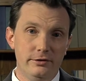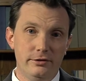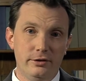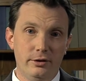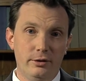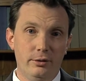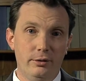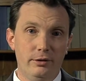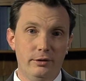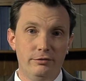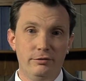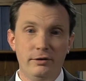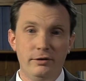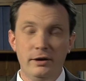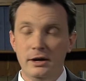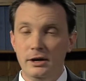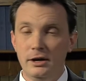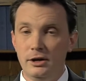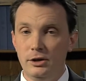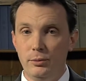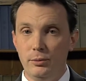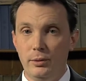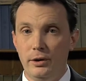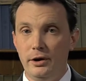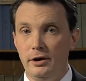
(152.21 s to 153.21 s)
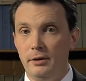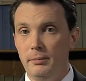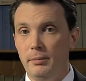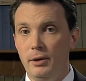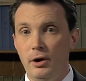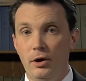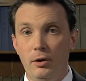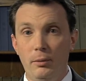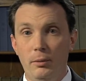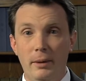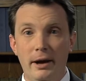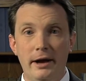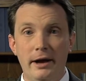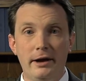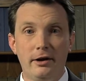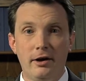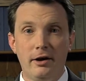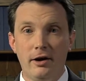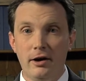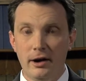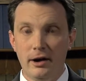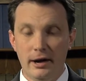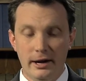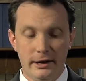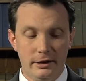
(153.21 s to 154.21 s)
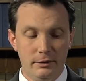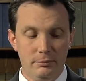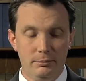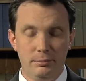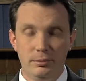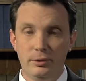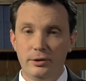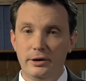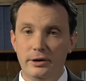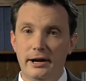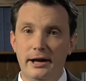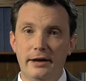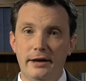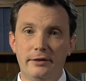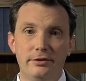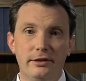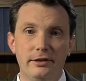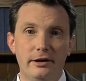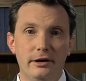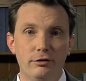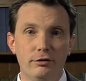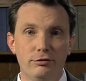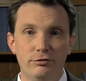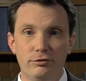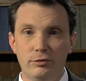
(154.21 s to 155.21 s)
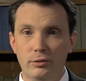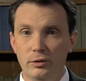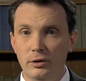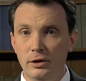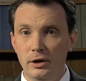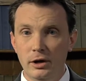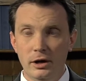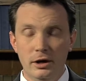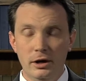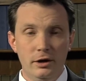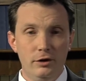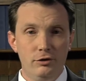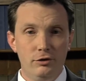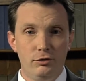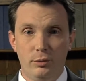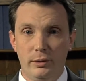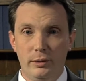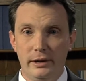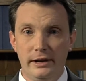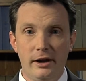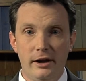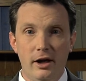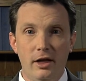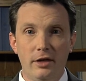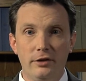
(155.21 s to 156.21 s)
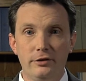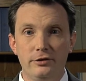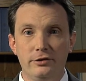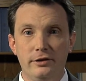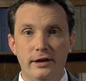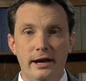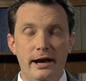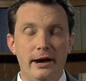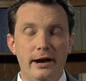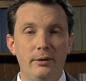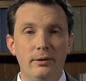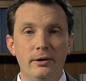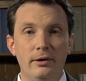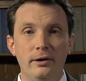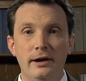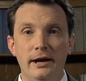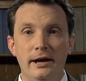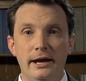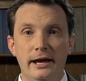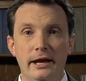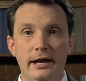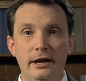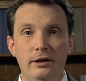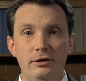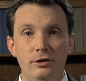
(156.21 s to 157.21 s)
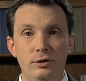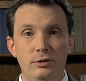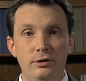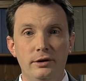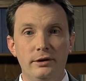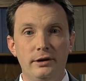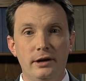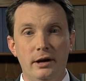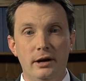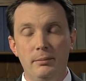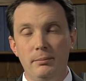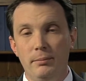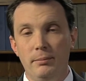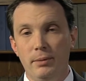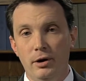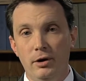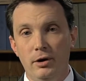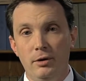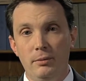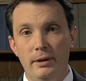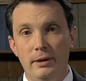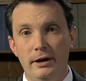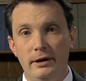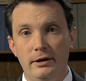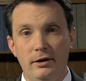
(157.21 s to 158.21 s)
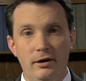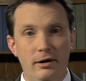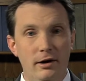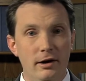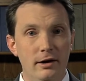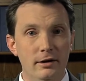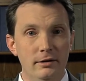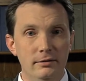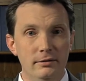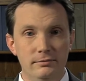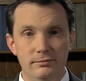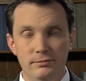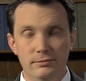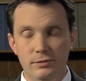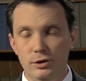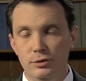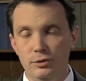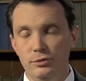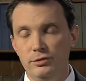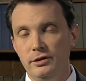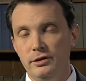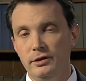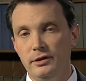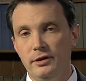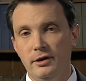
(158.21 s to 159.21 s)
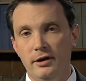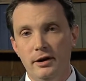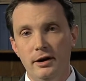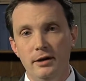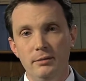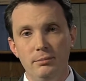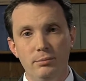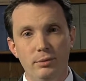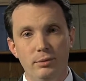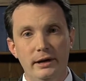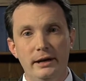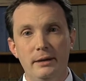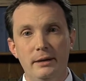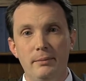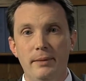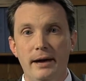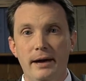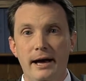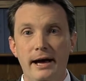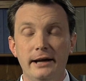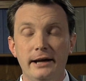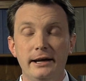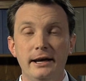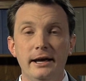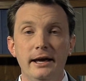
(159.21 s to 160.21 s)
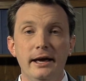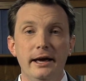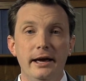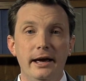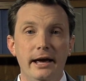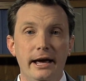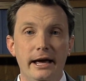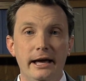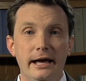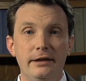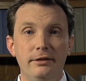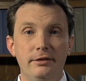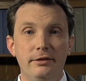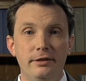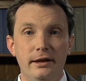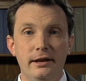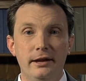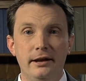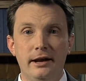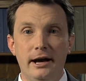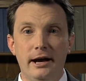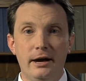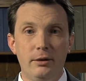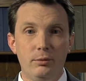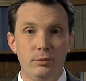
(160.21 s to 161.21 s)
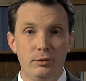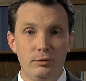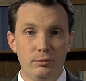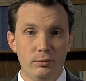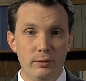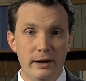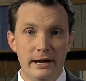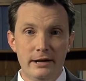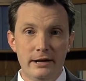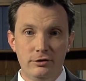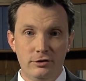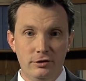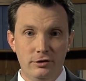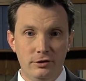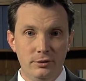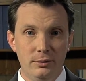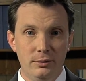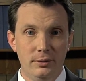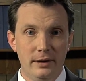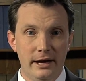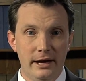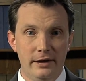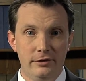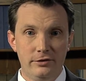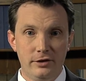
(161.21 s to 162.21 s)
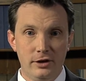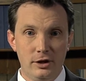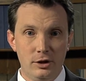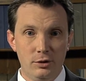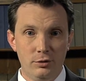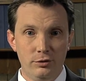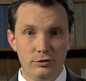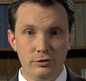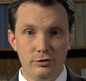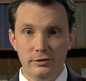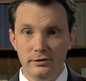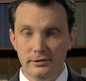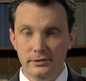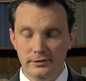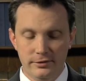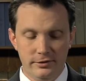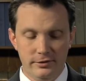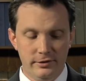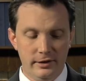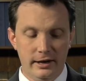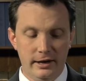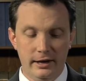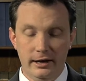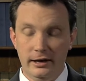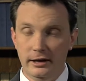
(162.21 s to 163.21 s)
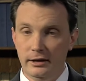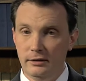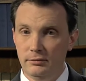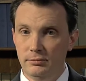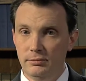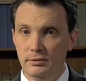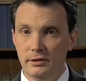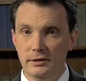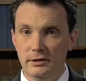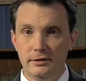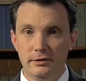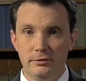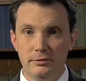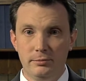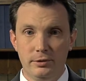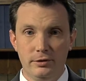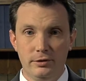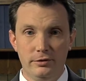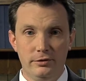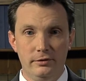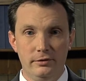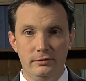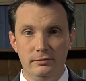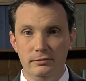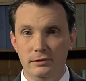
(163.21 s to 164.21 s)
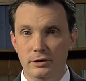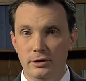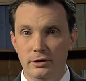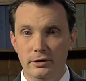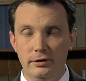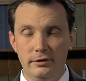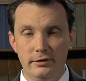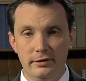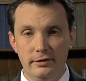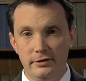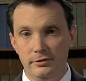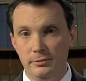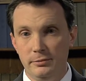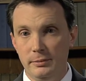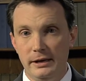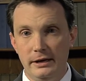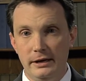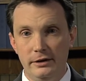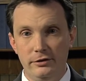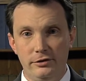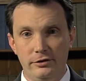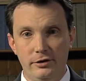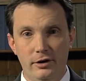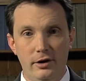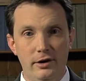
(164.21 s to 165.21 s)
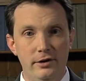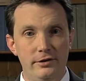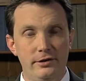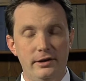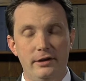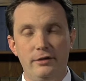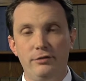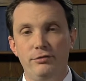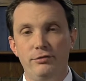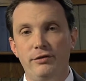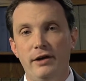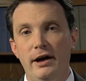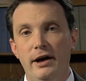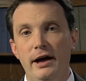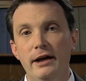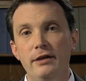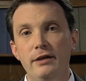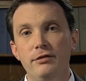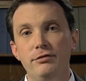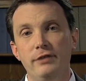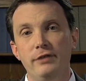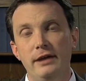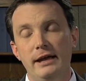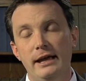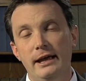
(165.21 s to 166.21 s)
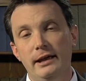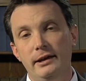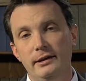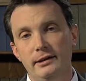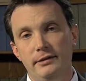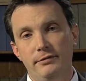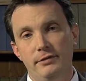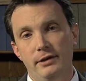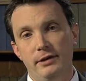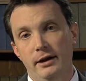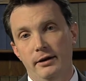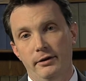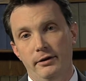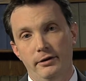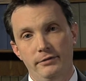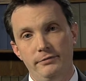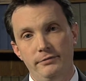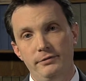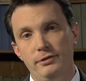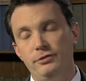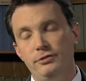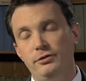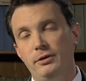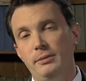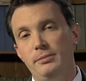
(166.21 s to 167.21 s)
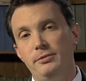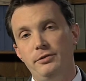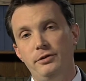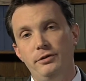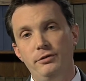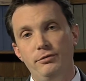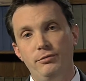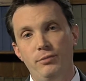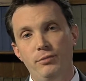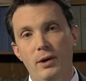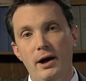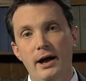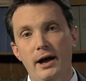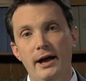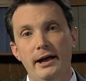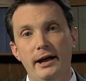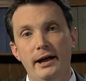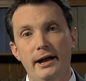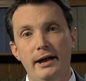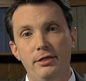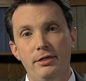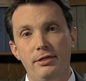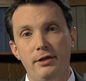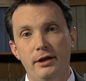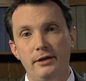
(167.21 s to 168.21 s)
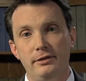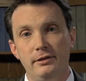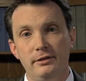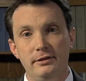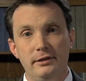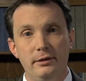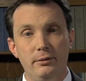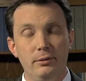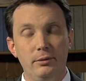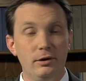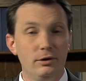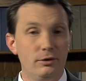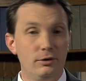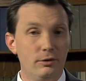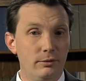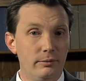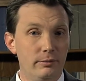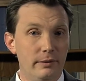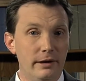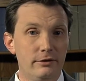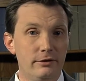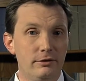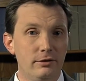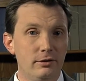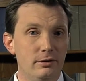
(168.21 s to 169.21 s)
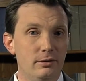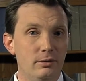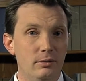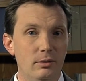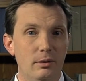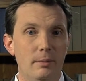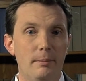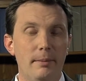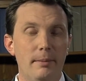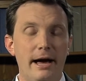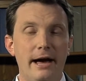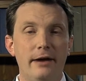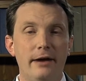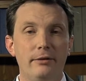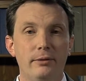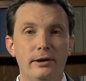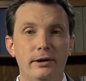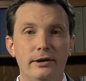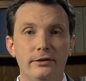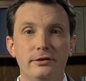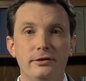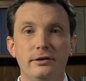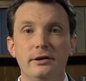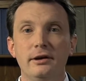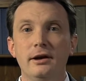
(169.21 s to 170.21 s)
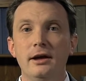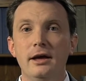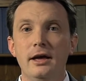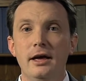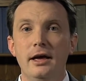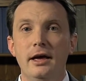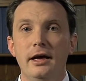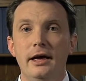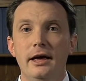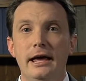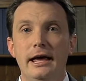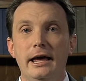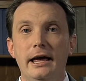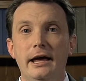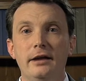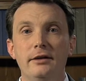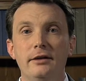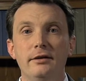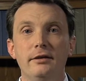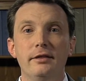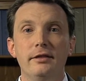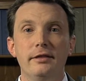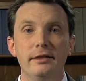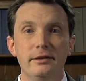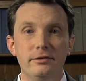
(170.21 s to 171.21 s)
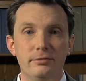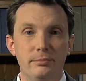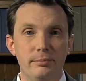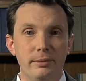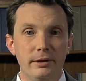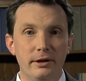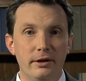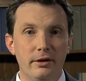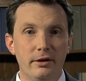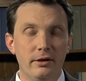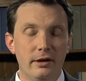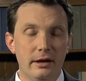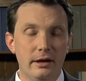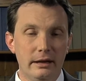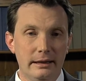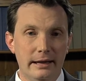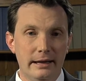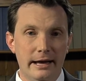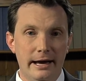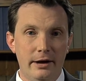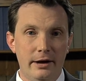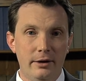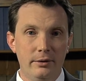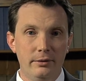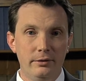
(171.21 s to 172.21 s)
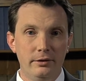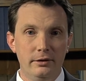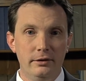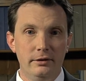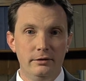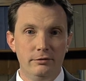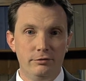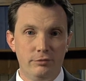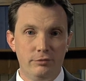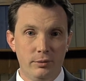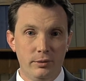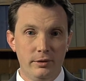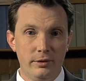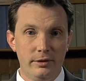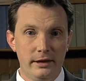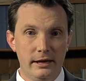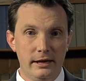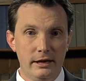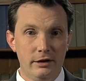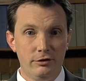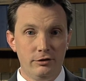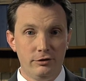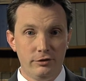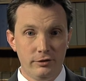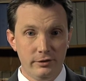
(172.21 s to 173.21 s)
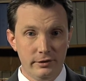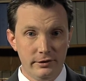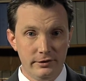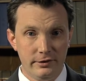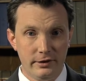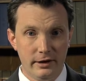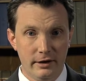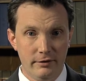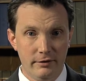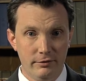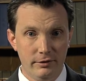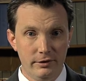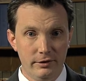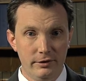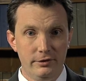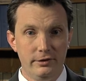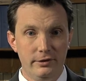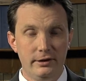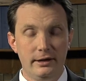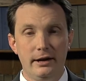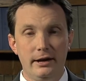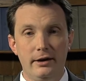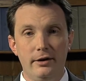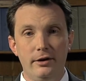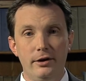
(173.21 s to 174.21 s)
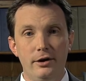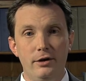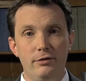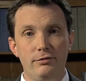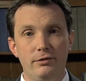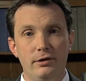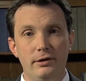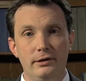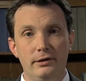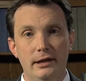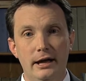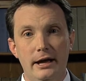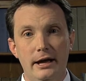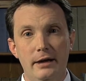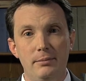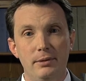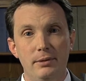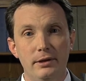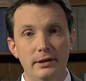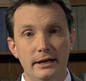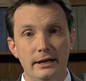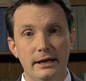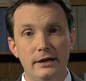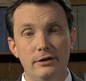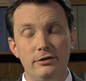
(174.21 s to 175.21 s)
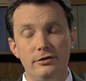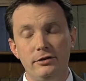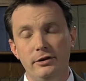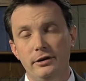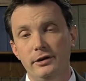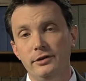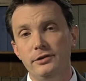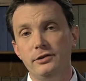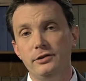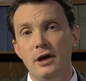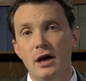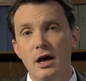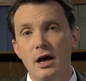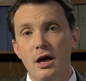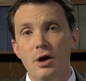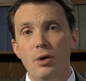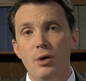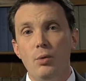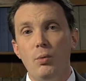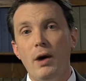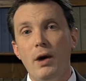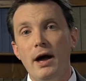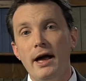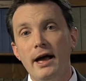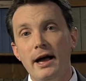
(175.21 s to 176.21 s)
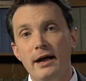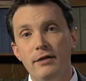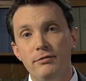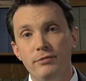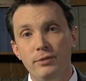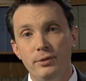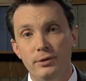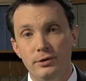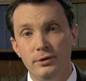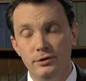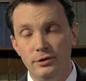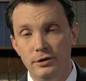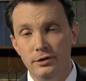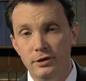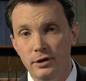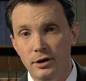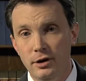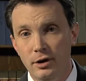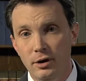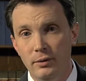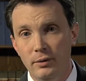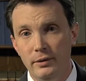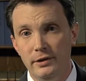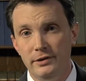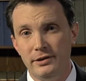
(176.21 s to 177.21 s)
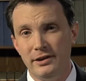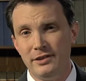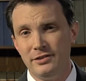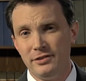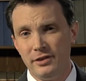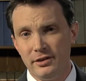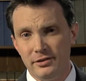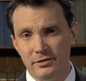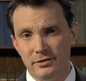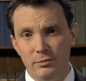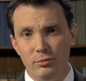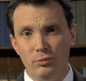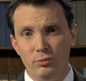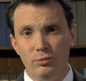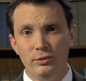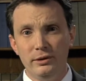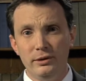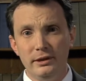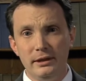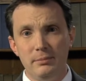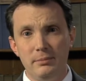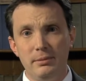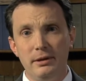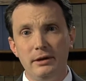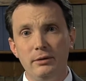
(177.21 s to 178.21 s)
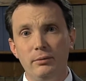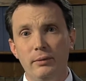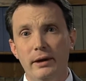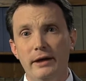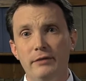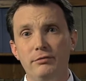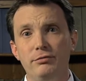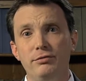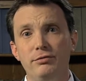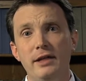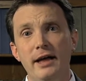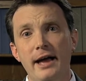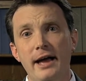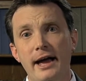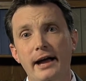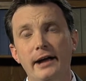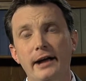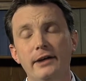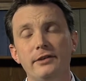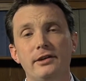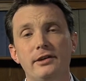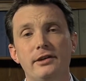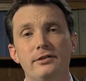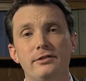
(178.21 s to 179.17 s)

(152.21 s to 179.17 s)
So if you wanted to borrow my car, I could put it out there for $20 an hour, and you could come borrow my car, use the car, bring it back, and then I would rate you as a user and say that this person earned this many stars out of 5, and give a narrative description of why I thought that they were a good renter or a bad renter. And this bill allowed for the insurance coverage to carry over on liability insurance. Why I voted no is I saw some really big red flags.